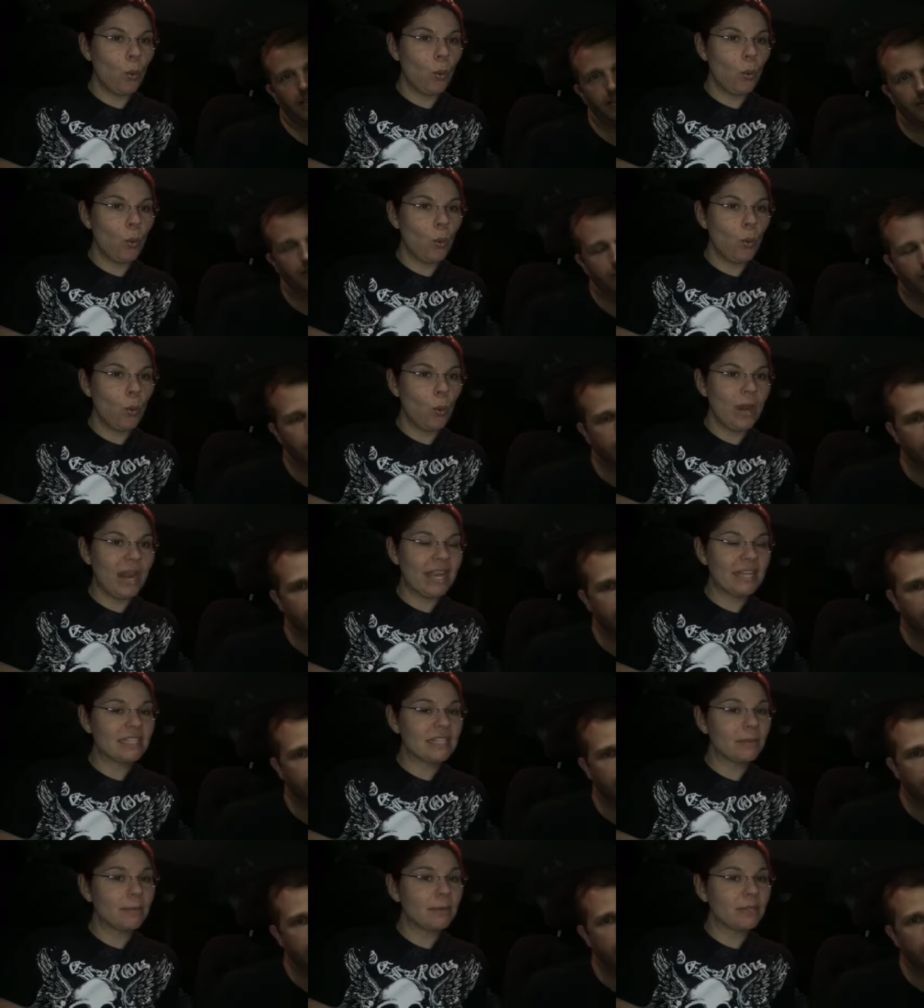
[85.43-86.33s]
He
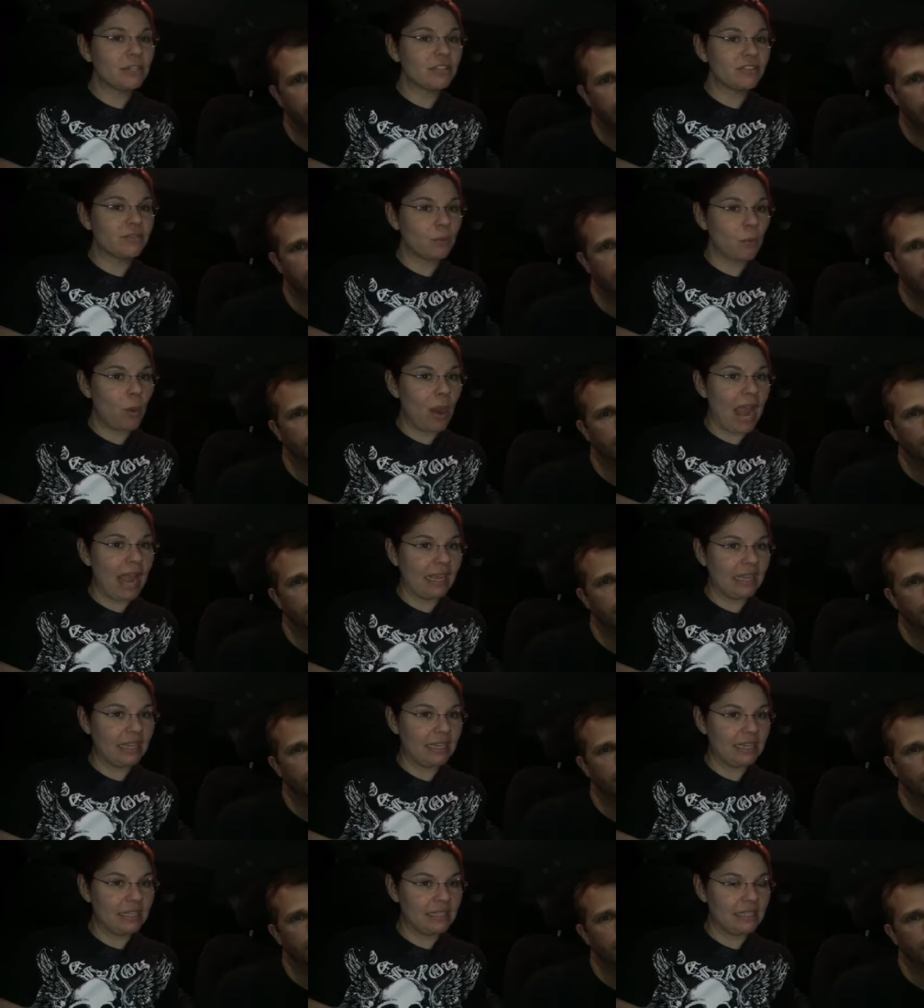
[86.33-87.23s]
is a bunch of
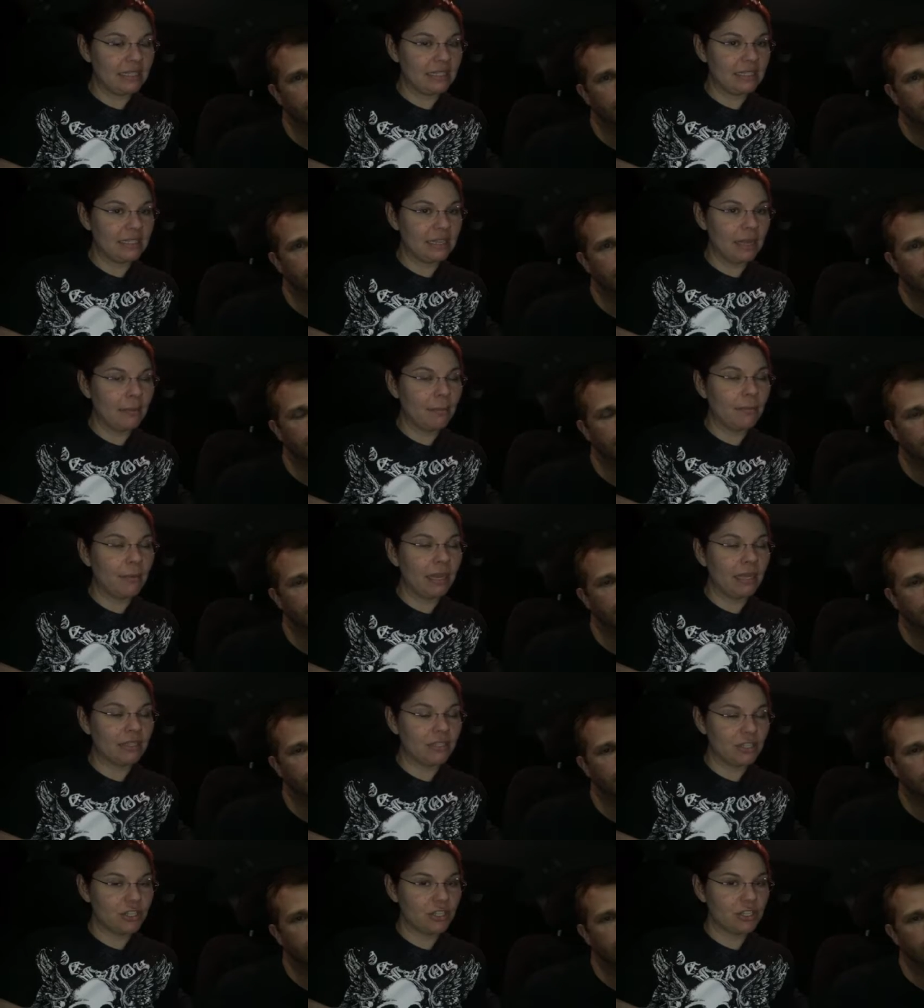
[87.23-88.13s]
wackiness. A
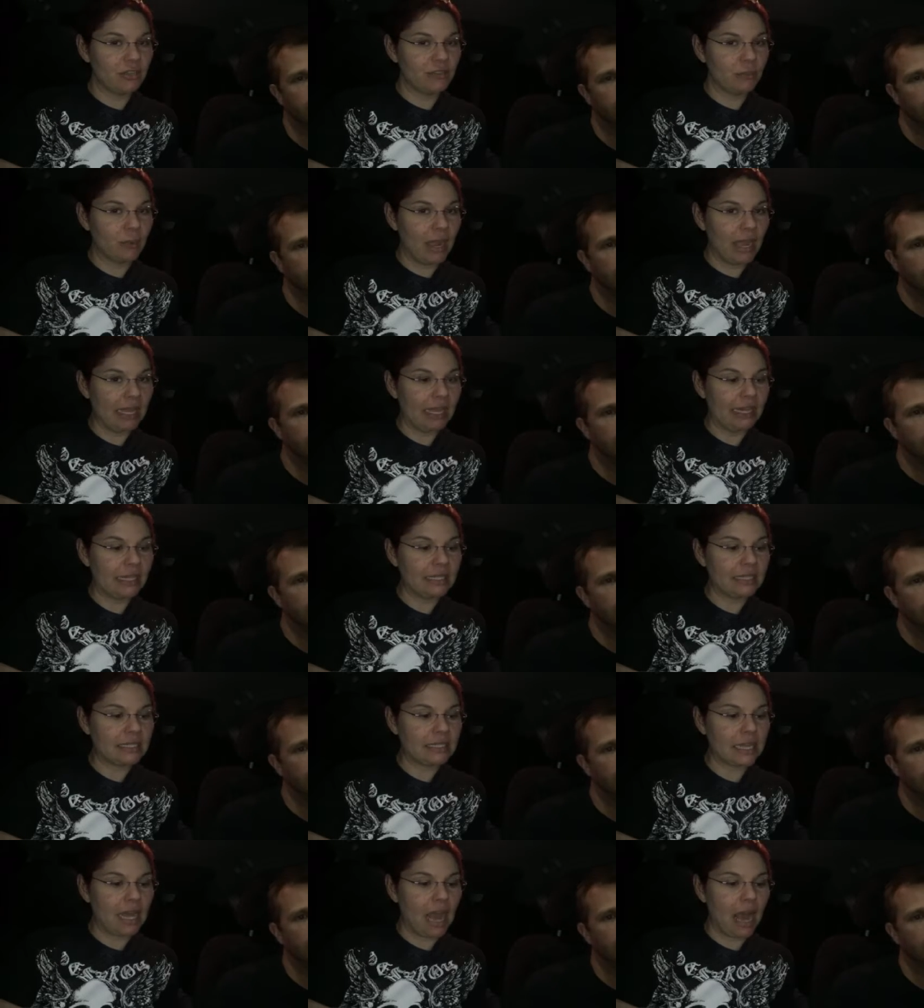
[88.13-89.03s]
bunch of
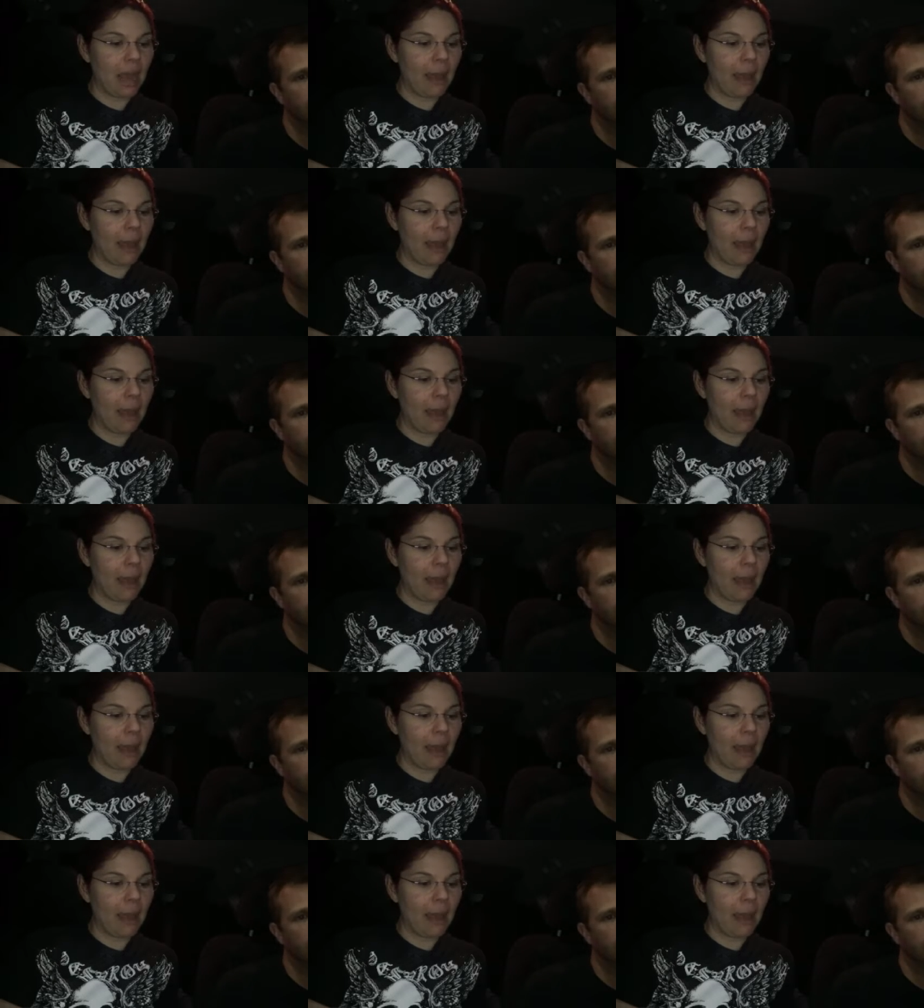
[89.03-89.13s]
wackiness.